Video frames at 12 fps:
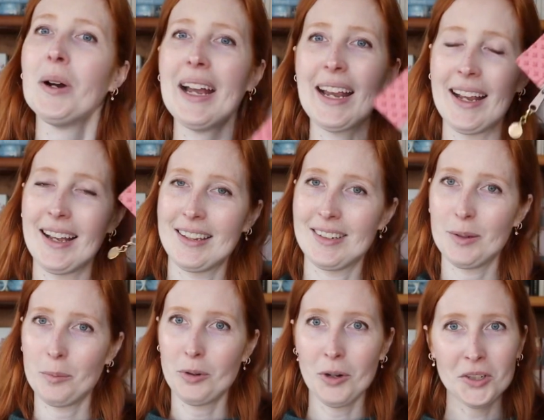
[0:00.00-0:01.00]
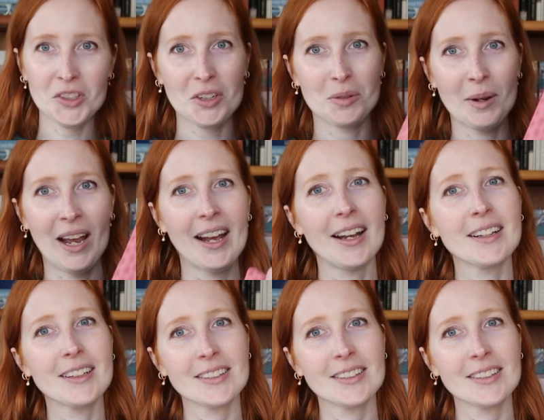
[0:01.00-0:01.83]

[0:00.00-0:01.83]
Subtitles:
and project bag.